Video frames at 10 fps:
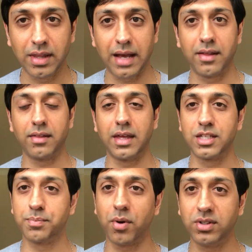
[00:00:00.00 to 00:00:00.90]
that they
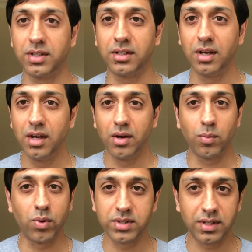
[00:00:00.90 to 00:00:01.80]
spotted
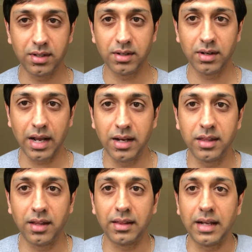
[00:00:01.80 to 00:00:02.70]
wasn't
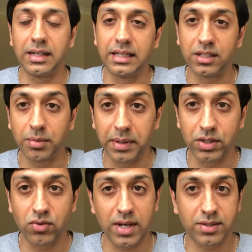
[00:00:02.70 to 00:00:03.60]
anything that needed to be
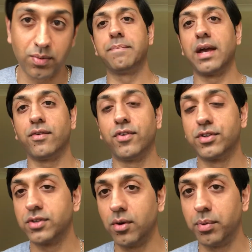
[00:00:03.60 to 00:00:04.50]
addressed. Now, for
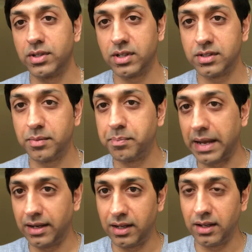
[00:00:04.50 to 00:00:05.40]
example, in terms of
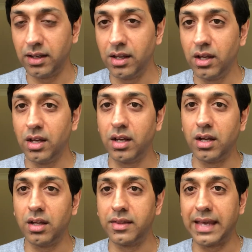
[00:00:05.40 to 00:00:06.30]
Bentley,
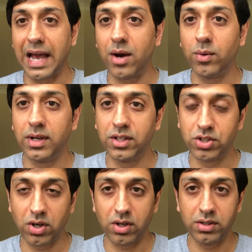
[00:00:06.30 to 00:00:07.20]
the hourly
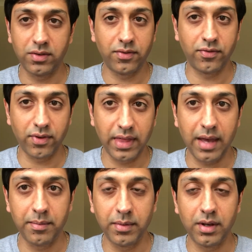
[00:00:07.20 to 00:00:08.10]
charge for
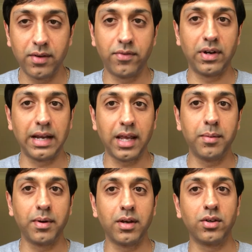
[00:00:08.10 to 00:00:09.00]
them for
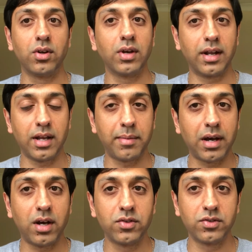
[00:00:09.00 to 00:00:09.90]
labour, you're looking at
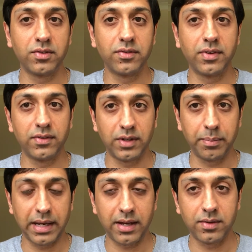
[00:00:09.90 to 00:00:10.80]
about
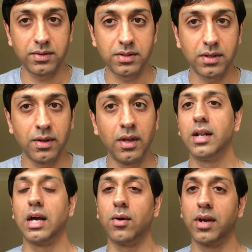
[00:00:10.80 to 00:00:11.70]
£150.
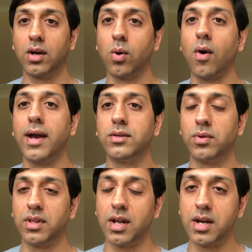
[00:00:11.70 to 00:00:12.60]
Now, I inquired
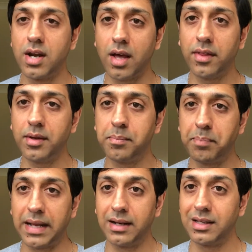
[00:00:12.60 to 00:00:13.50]
with another
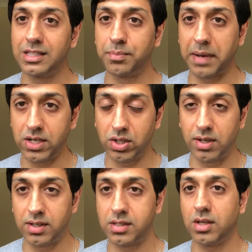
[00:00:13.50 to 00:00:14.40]
Bentley
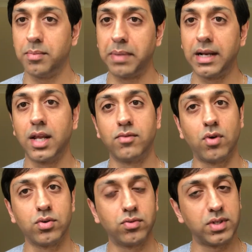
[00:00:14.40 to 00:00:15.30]
specialist, a Bentley and
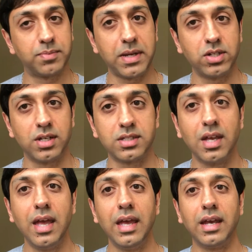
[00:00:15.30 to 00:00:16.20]
Rolls-Royce specialist
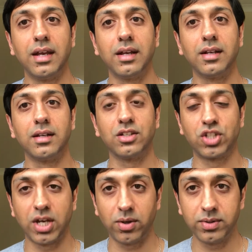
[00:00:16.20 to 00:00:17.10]
in
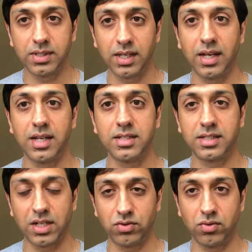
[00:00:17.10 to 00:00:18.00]
Chelsea in
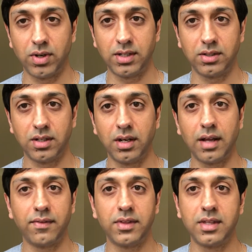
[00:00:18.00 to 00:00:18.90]
central London,
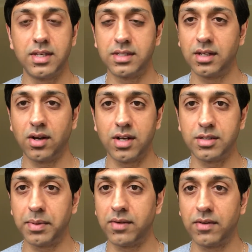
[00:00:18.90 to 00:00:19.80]
and these guys
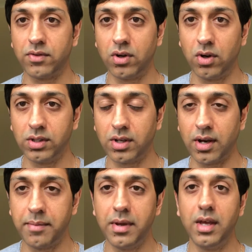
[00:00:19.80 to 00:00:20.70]
have been around for a long
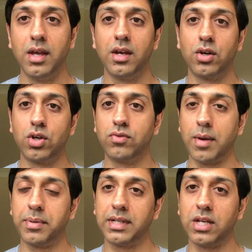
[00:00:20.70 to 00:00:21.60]
time, good
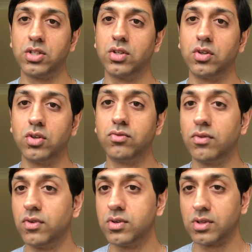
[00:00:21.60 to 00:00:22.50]
reputation, good
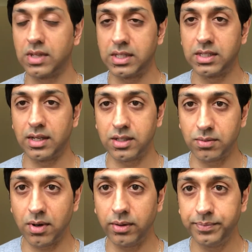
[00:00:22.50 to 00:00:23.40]
reviews on the internet as
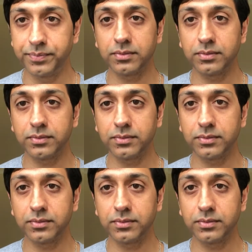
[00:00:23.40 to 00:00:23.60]
well,